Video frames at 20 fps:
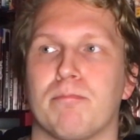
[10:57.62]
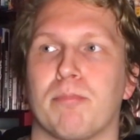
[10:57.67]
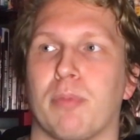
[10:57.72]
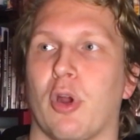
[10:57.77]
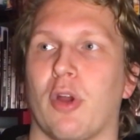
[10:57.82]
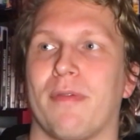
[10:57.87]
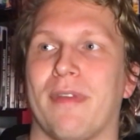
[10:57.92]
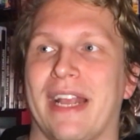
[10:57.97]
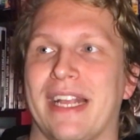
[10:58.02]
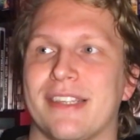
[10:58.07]

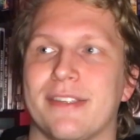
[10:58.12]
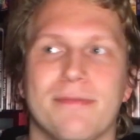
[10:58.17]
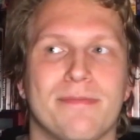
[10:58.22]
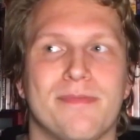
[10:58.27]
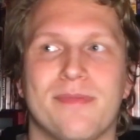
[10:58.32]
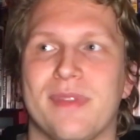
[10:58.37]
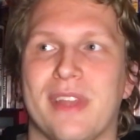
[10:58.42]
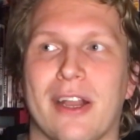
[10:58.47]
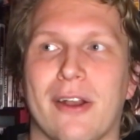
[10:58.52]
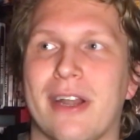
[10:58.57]
perfect.
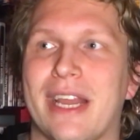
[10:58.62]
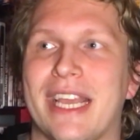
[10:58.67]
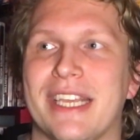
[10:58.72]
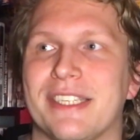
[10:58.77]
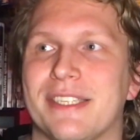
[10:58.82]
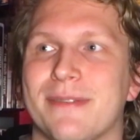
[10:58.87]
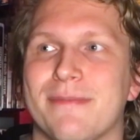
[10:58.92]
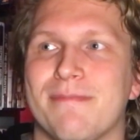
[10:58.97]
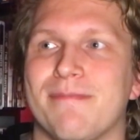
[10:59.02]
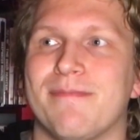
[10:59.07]
There it
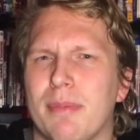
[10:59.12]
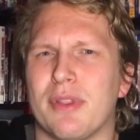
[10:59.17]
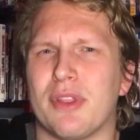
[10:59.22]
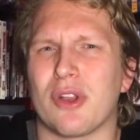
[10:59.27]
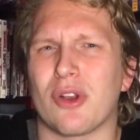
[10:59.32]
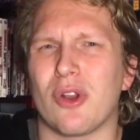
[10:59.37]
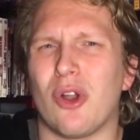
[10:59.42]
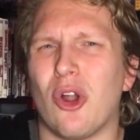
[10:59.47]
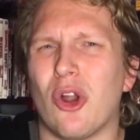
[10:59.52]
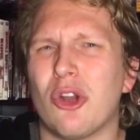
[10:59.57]
is. But
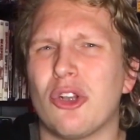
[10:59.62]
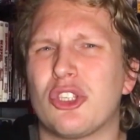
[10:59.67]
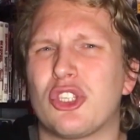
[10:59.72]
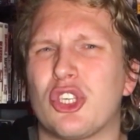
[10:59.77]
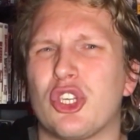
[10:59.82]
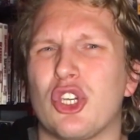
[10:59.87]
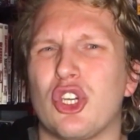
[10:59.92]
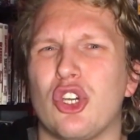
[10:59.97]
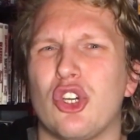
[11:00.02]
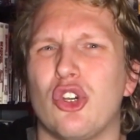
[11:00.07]
there are
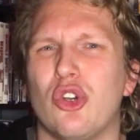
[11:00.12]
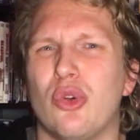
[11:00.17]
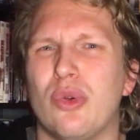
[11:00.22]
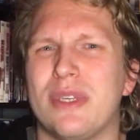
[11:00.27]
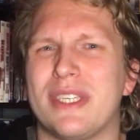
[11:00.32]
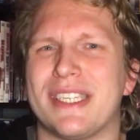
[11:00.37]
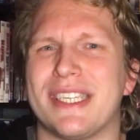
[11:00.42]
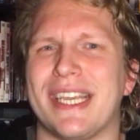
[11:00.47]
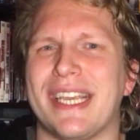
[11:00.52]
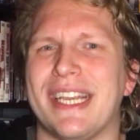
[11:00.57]

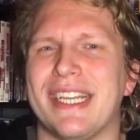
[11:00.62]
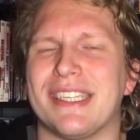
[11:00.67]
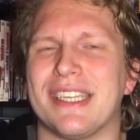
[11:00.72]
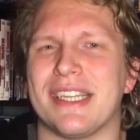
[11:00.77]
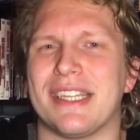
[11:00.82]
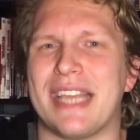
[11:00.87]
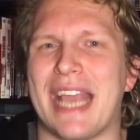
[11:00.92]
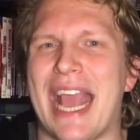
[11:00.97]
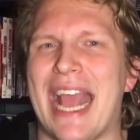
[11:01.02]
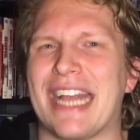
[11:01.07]
two scenes
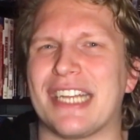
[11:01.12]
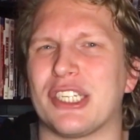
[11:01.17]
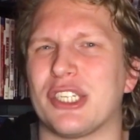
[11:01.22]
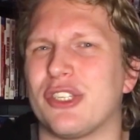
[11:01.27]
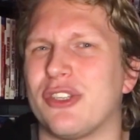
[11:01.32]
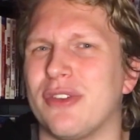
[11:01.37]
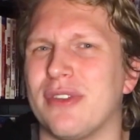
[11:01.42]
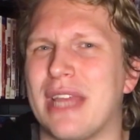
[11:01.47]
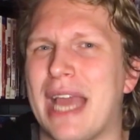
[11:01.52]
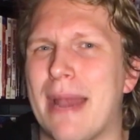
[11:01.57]

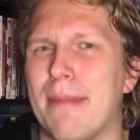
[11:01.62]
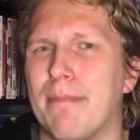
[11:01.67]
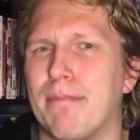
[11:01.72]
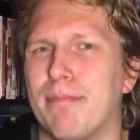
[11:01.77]
attached to that